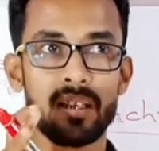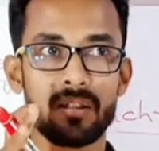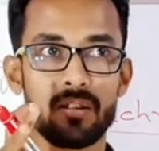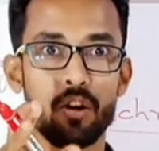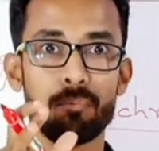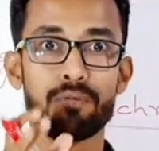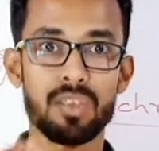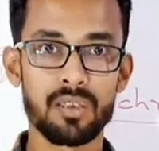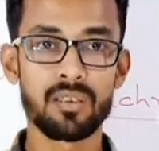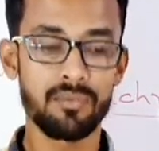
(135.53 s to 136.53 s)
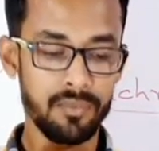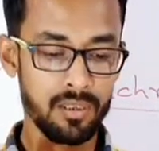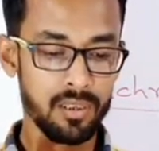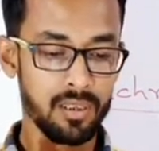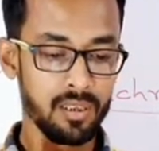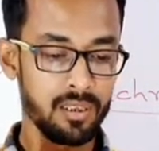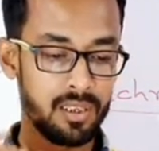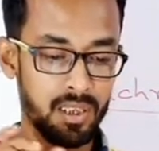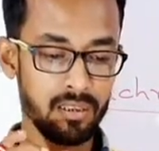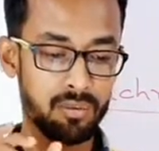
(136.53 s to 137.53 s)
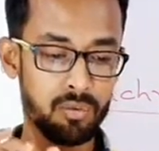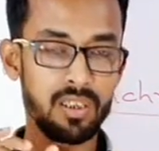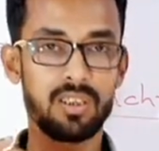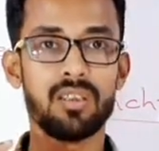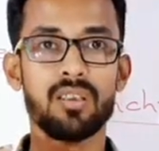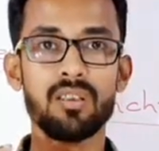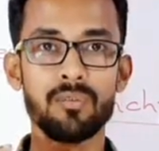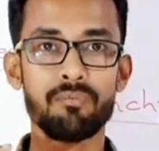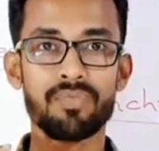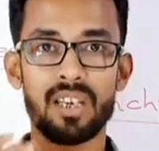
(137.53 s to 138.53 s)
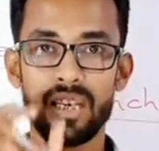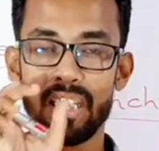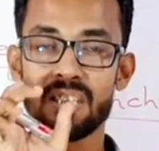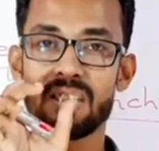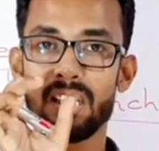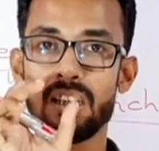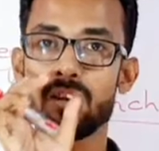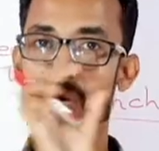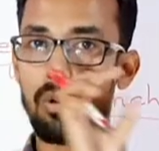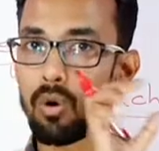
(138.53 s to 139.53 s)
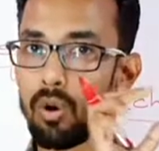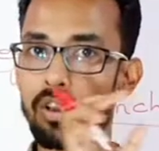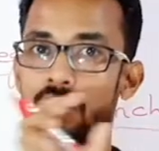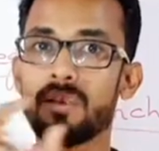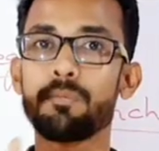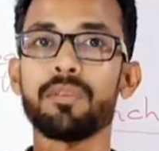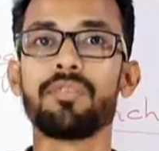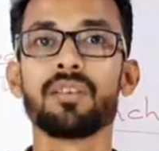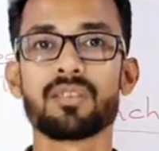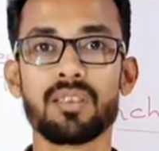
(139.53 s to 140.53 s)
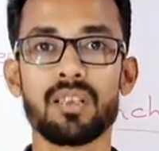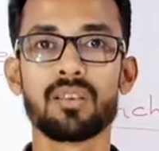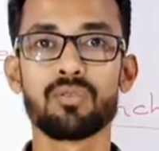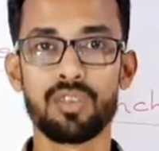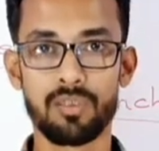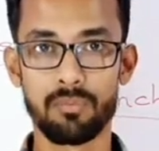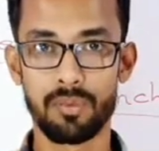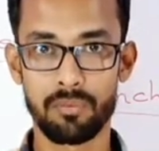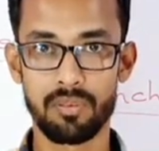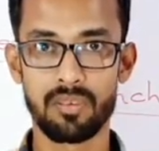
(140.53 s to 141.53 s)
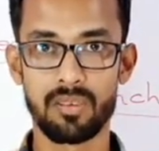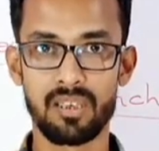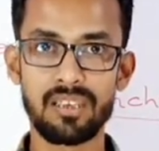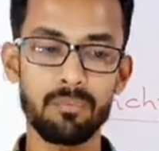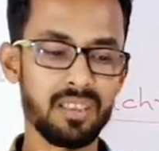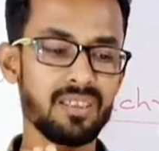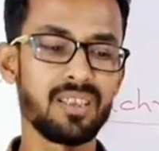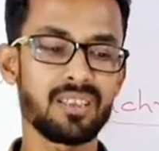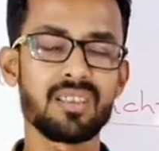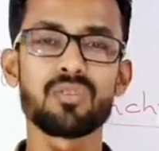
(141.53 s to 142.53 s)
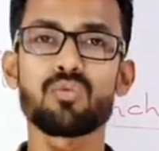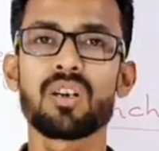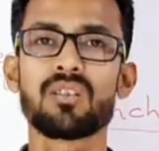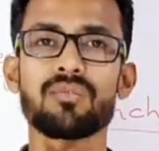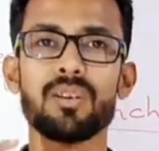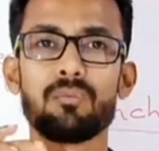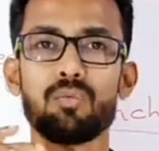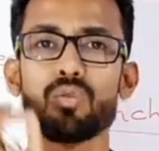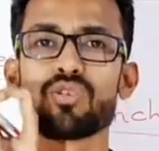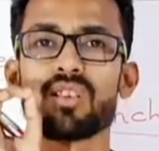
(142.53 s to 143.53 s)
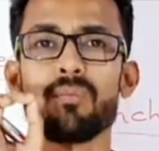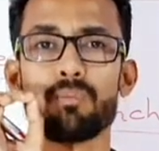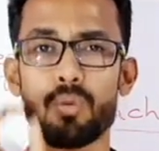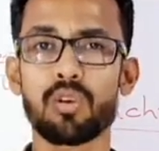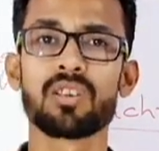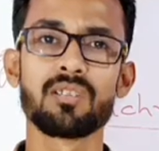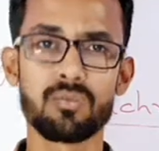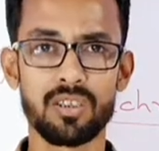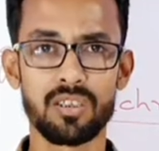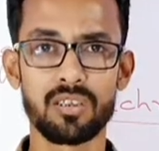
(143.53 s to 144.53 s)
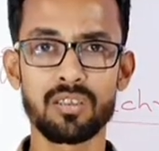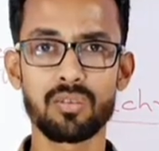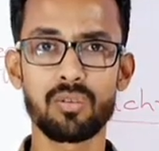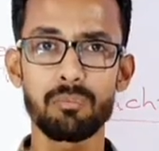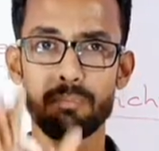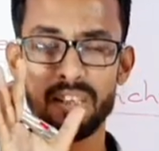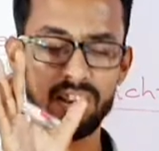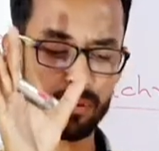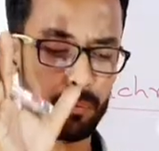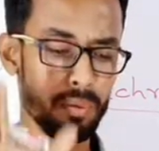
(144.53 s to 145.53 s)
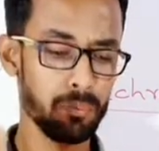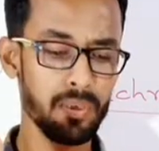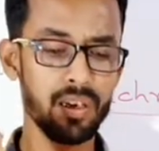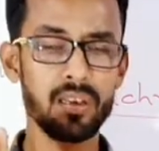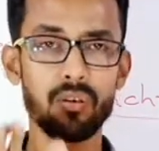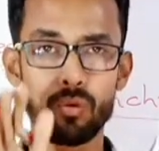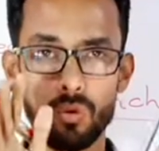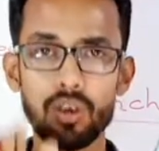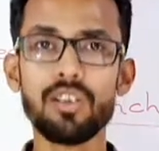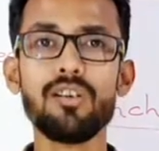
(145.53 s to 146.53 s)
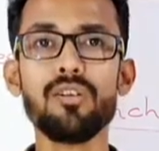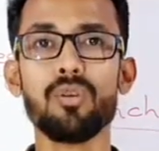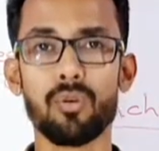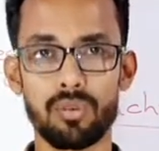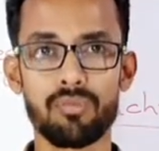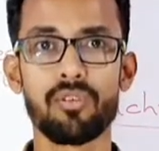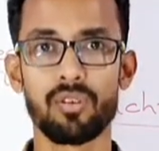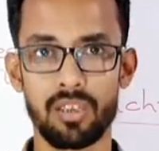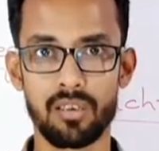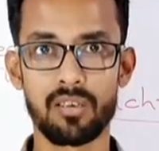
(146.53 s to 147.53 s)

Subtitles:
observed, this question is in all the previous year question papers. That means this is one of the most important questions. So please prepare a good note for it.